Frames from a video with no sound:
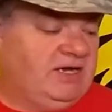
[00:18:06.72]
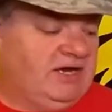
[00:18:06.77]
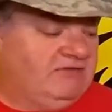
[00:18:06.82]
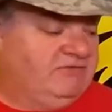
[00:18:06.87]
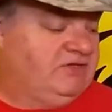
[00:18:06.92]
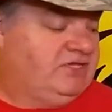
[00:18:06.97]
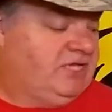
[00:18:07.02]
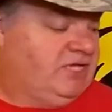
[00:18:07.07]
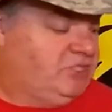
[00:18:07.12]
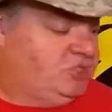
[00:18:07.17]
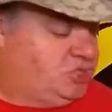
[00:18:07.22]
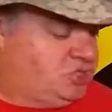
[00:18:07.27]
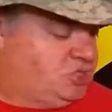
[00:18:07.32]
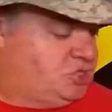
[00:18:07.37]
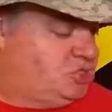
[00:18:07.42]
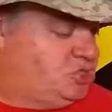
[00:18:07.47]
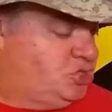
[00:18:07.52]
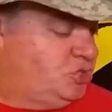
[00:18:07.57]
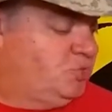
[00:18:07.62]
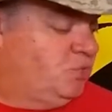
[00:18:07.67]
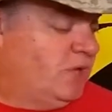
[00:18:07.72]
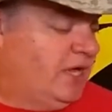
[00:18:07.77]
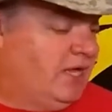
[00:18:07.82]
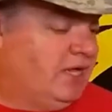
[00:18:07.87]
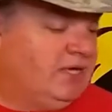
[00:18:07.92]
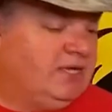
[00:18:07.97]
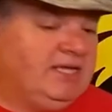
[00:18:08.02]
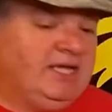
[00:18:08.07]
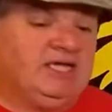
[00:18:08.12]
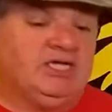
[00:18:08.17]
Everything should do
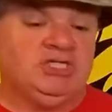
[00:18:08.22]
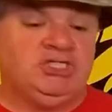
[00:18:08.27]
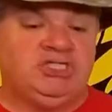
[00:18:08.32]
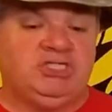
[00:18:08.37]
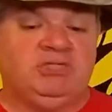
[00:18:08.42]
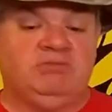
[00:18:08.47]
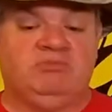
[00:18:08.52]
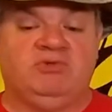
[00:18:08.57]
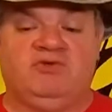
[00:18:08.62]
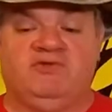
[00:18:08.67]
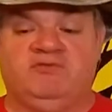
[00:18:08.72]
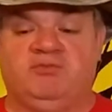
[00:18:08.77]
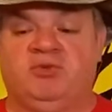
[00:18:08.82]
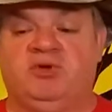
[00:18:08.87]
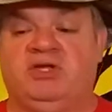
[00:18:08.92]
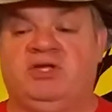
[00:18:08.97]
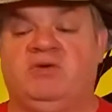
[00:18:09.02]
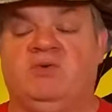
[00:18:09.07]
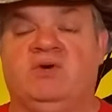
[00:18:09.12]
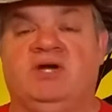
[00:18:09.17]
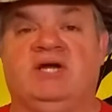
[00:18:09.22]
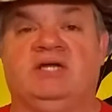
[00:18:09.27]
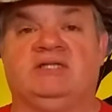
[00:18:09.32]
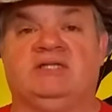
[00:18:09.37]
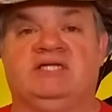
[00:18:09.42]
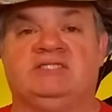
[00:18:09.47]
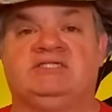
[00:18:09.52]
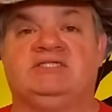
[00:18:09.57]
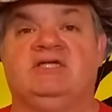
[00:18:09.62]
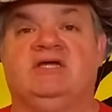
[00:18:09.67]
well, and it should move pretty
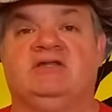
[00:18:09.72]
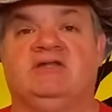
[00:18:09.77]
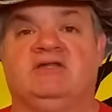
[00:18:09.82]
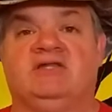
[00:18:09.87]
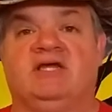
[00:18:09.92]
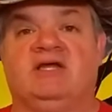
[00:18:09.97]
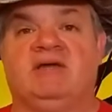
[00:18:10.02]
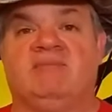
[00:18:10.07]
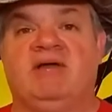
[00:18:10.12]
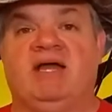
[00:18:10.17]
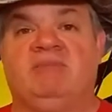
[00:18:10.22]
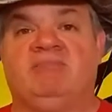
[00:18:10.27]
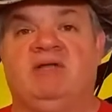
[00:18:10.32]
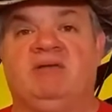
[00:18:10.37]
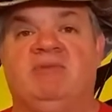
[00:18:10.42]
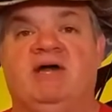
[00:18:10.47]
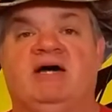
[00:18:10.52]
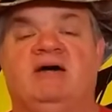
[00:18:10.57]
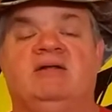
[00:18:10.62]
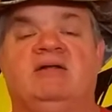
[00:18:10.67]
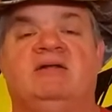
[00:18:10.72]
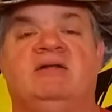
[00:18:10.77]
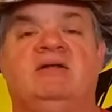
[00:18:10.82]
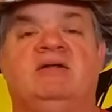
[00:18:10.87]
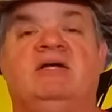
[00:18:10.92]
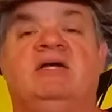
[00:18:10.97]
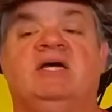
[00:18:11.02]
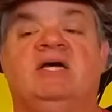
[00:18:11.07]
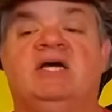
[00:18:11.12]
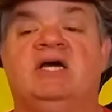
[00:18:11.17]
quick. That's the other thing I'm happy about.
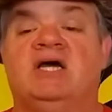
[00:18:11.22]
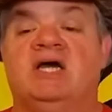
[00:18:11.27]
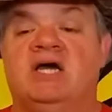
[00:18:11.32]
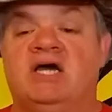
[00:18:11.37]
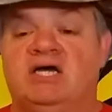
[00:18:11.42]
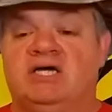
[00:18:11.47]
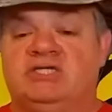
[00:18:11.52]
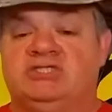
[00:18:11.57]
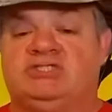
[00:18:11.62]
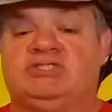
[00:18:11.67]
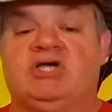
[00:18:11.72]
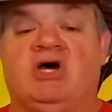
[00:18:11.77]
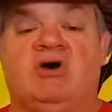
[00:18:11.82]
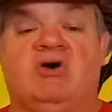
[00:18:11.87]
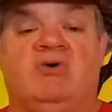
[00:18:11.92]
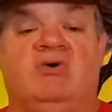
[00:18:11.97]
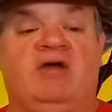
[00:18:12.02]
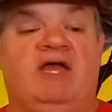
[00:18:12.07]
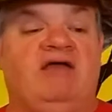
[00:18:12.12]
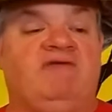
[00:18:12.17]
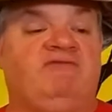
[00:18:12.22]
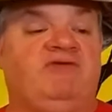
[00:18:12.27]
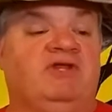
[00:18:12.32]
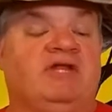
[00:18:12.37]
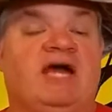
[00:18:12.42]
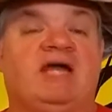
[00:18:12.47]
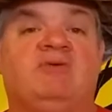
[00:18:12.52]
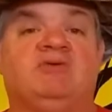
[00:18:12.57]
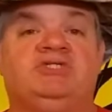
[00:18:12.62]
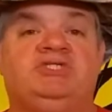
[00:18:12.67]
So if you
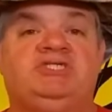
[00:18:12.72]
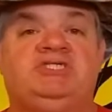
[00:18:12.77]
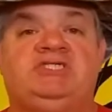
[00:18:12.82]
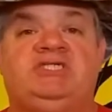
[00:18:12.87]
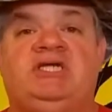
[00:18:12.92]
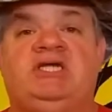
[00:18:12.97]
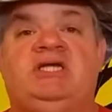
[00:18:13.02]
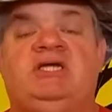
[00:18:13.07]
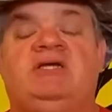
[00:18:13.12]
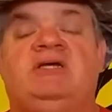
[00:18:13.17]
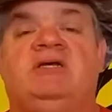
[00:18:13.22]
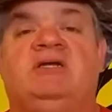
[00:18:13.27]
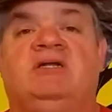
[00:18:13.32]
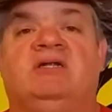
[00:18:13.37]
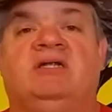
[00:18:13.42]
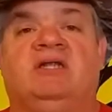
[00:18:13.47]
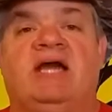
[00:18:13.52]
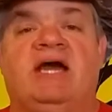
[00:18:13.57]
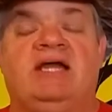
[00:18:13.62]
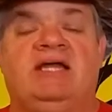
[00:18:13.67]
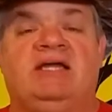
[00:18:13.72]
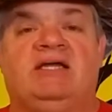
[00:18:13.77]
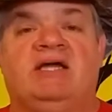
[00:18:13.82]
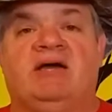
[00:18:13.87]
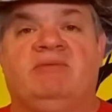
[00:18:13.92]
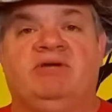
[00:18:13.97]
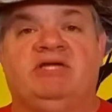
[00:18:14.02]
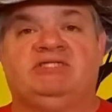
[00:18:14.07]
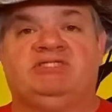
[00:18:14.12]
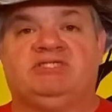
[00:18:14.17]
like what you see, like,
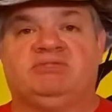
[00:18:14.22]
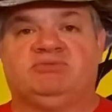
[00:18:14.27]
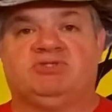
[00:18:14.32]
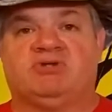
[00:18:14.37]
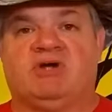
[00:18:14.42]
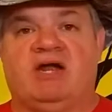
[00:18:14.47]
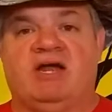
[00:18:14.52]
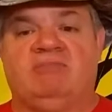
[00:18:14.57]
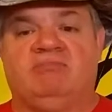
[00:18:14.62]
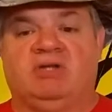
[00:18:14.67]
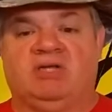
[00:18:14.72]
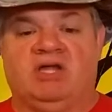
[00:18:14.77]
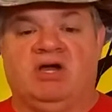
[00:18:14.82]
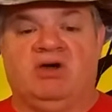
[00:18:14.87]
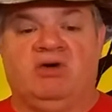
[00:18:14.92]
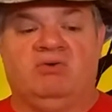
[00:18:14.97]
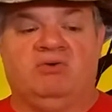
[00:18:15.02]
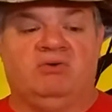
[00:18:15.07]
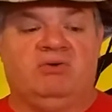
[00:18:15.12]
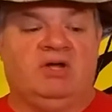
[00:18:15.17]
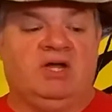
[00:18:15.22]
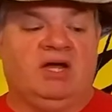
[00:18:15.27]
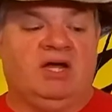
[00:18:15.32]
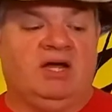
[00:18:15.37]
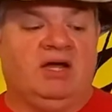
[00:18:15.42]
comment, subscribe below.